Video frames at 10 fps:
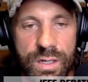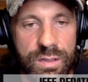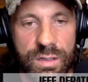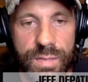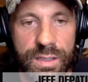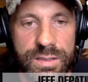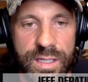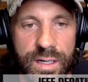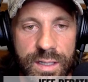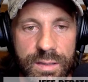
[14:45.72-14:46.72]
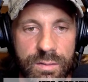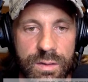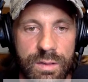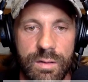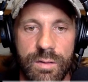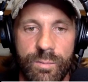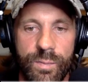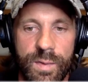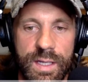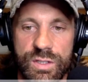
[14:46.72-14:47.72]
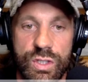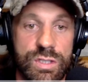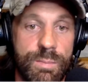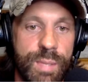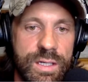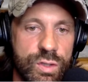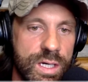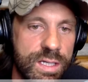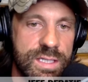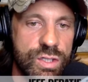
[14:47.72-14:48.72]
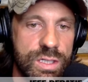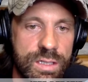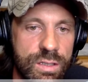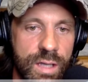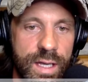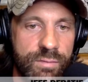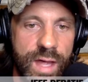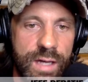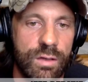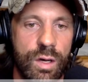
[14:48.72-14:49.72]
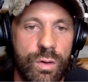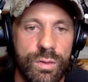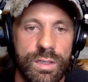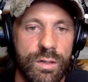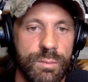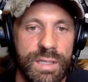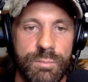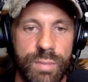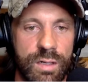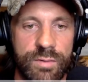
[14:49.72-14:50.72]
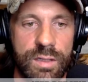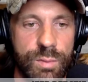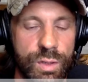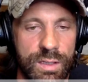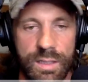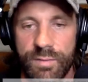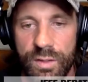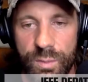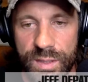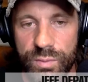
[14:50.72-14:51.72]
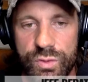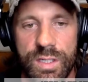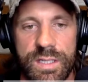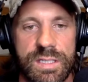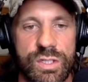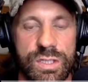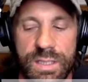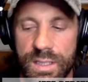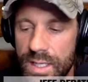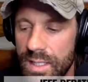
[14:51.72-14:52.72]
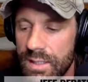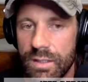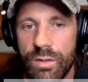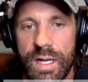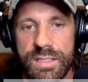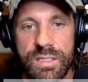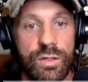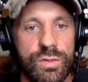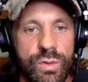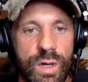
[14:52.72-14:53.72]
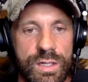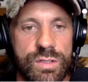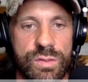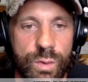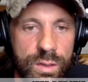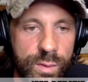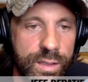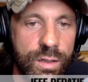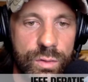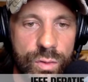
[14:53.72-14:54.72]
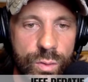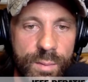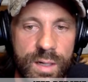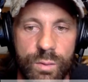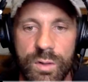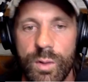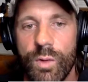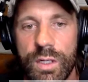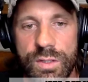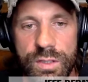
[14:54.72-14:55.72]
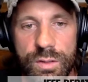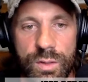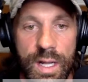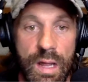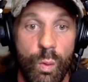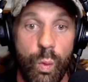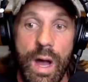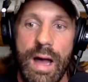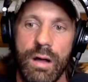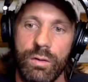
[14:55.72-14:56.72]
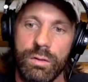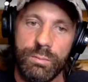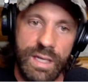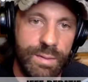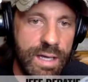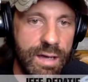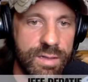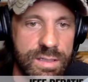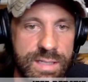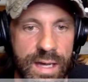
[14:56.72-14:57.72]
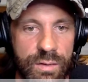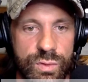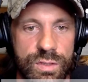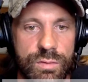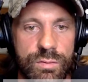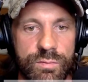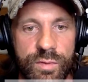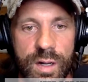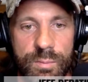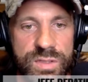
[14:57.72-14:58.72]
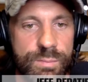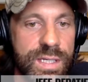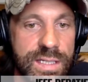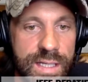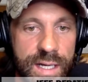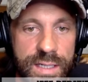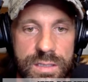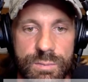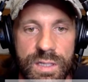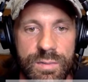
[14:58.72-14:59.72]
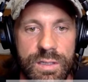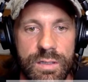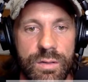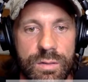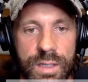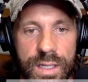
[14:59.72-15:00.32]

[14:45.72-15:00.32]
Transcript: out of the military, it's just a big transition in your life. That alone, you know, to being part of a community of other people transitioning, you know, asking those questions, where do I go? Who am I? What do I want to do? Wow. Maybe having a down tune from some PTS, maybe, you know,